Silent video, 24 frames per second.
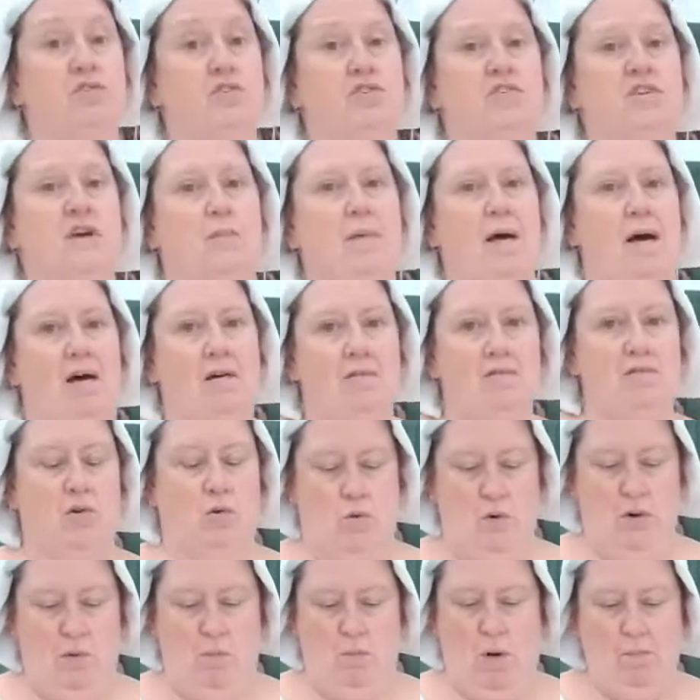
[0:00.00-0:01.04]
it to come out
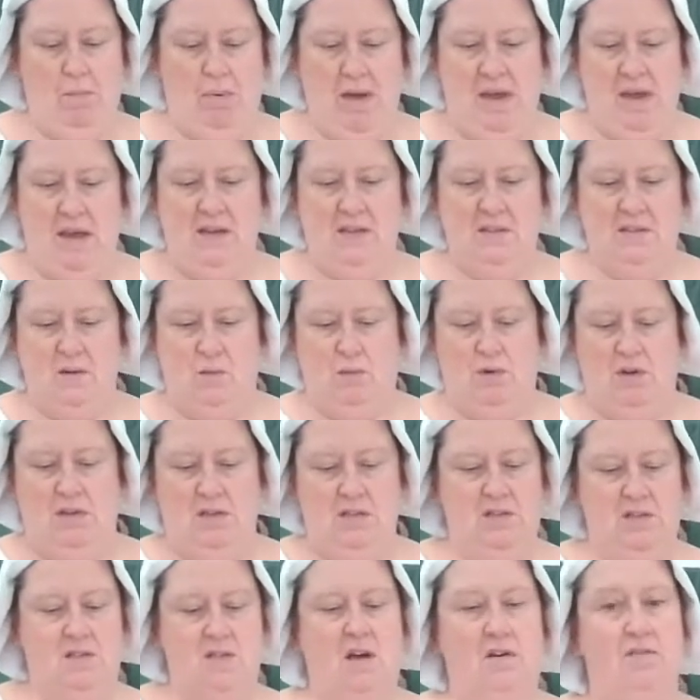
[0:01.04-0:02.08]
all in one piece, so we
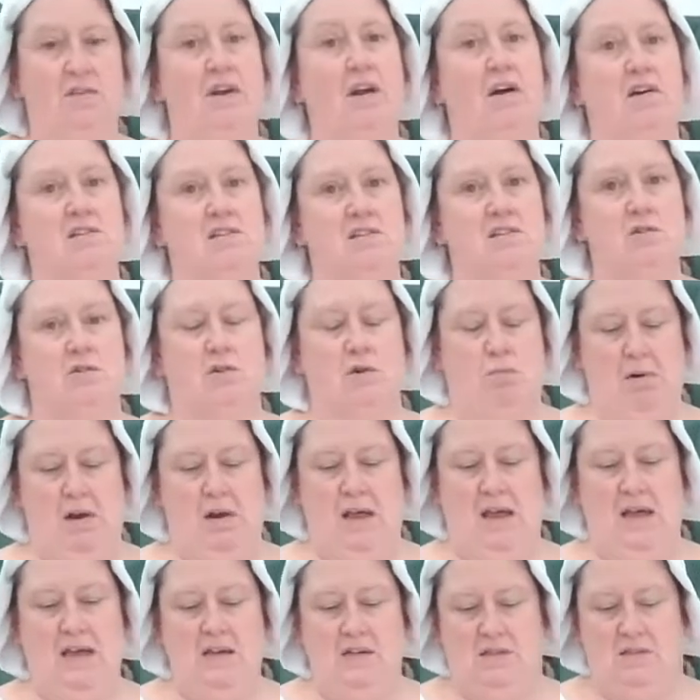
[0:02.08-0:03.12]
can serve it nicely on a
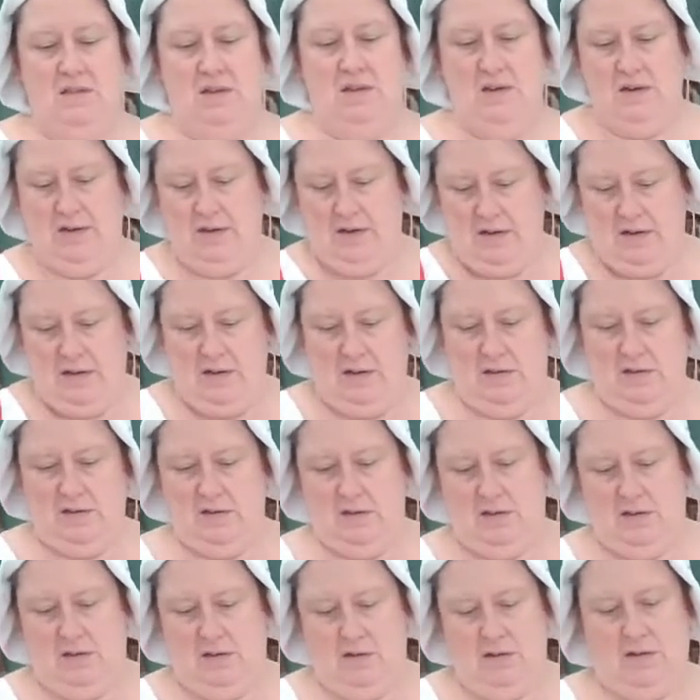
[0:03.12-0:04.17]
plate.
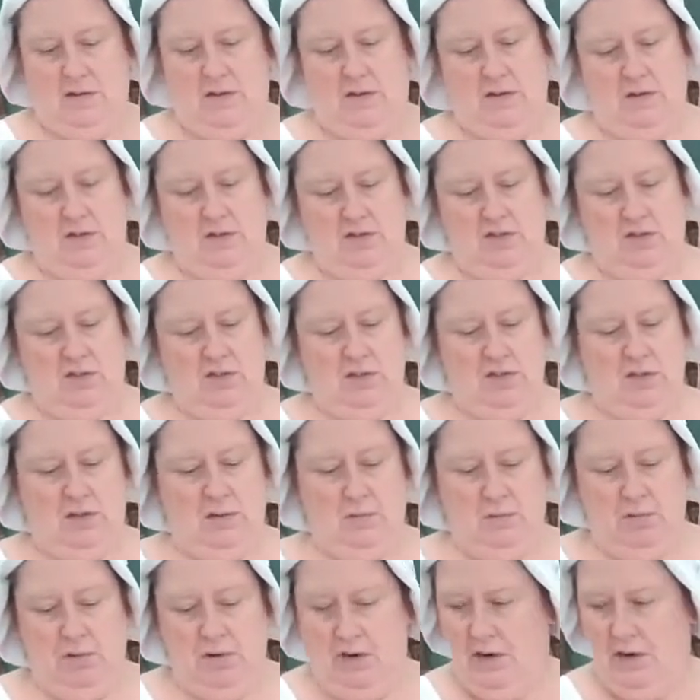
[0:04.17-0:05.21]
So
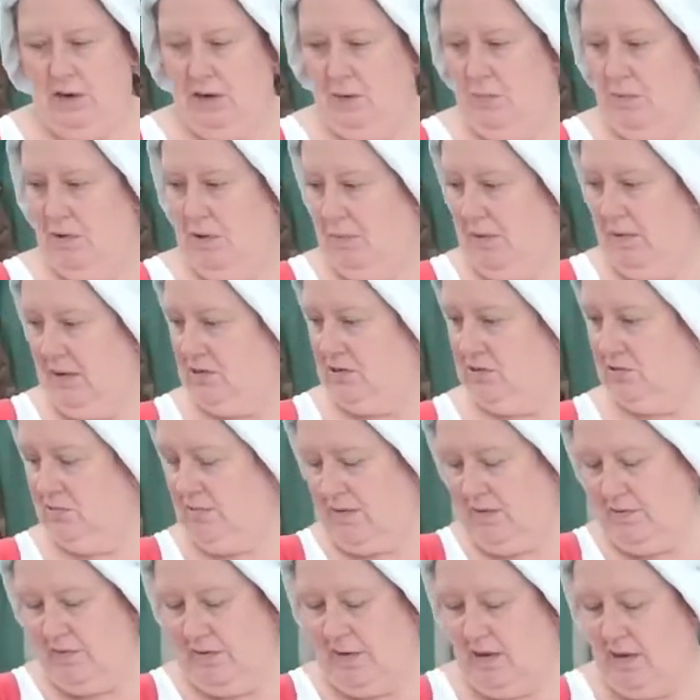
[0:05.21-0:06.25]
just put a little bit of butter
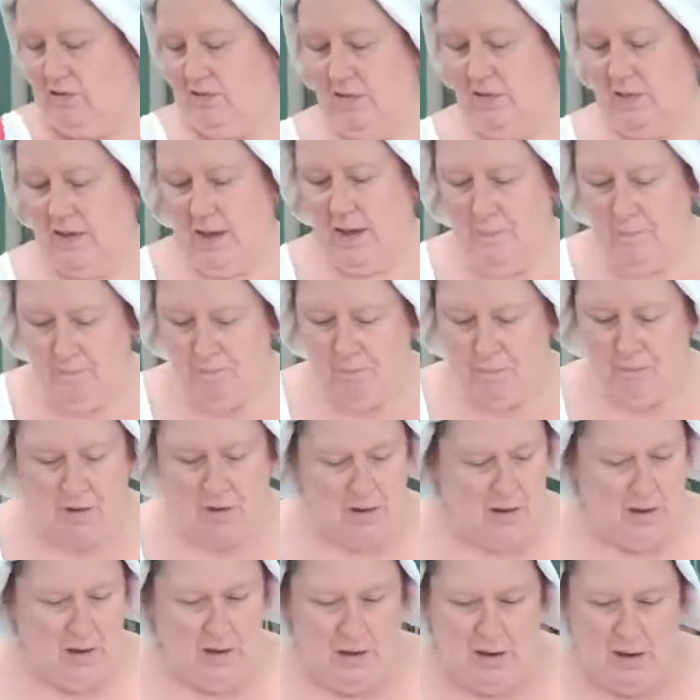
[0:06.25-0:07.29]
around the edge of there,
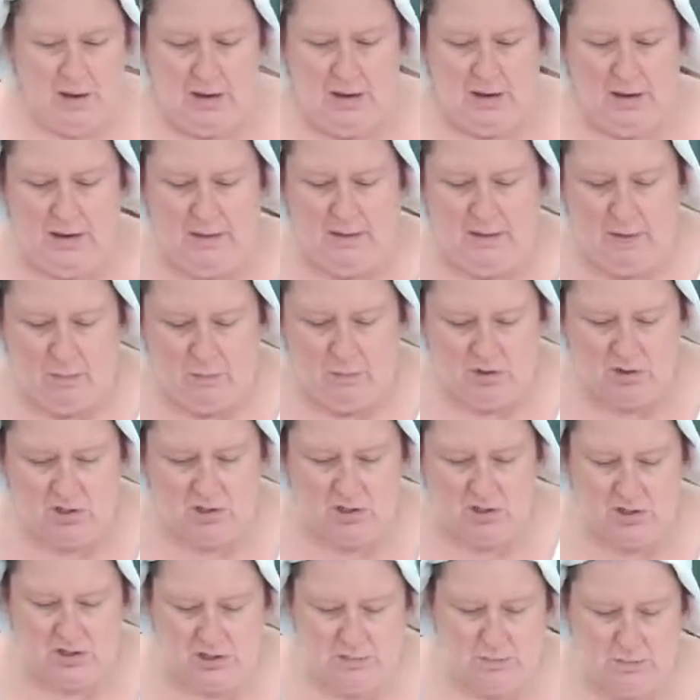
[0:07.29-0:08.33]
and then we're
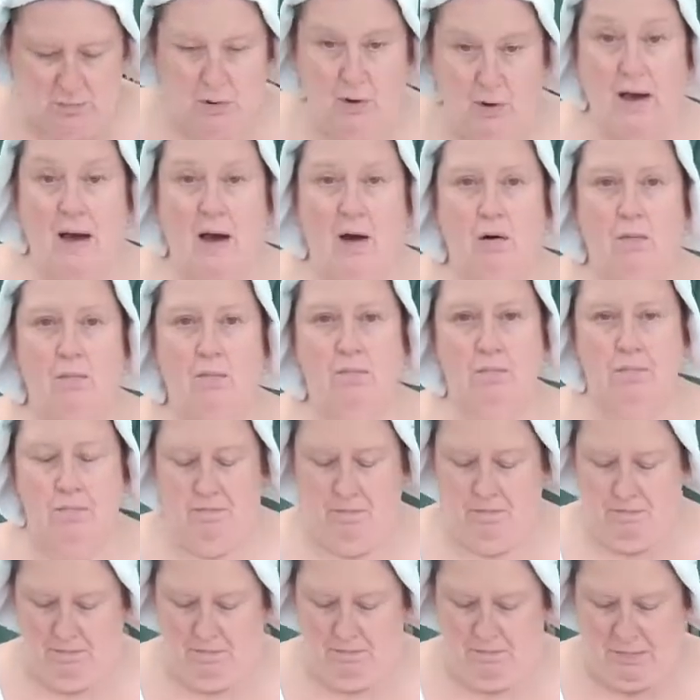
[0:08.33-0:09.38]
just going to put our
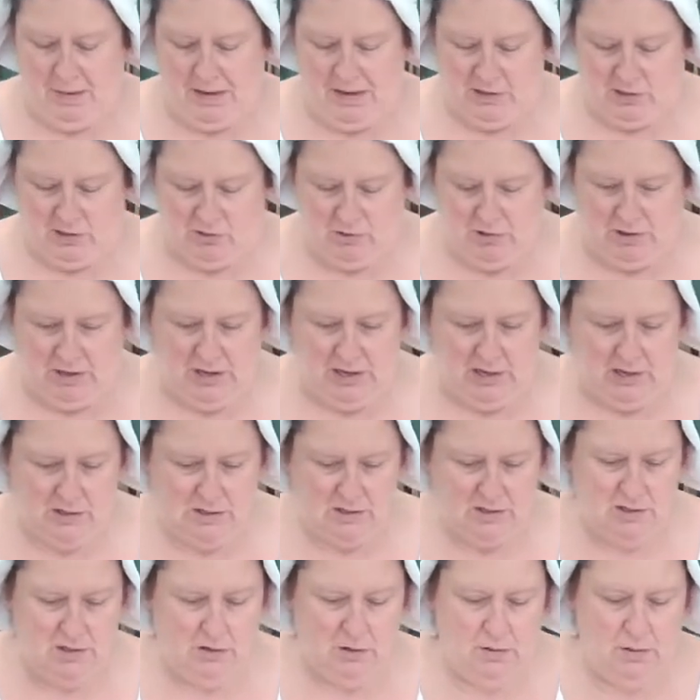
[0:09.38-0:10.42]
pastry
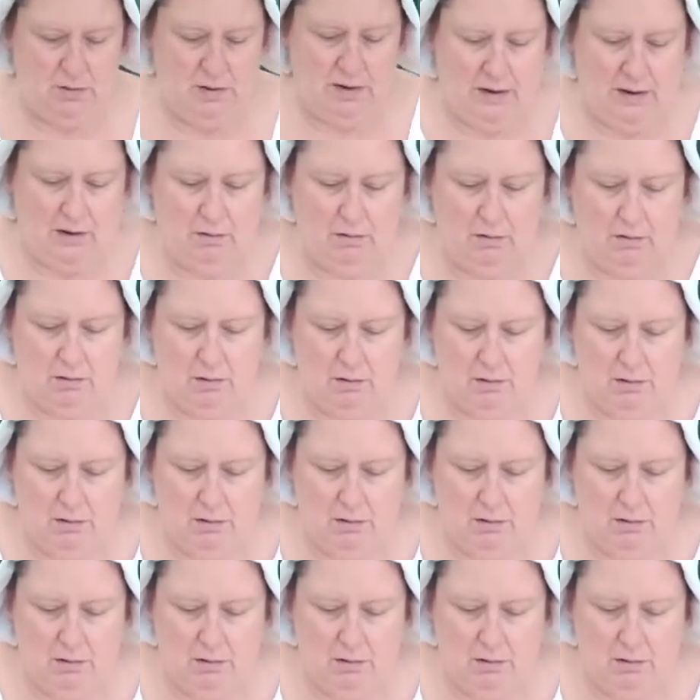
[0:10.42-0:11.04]
into our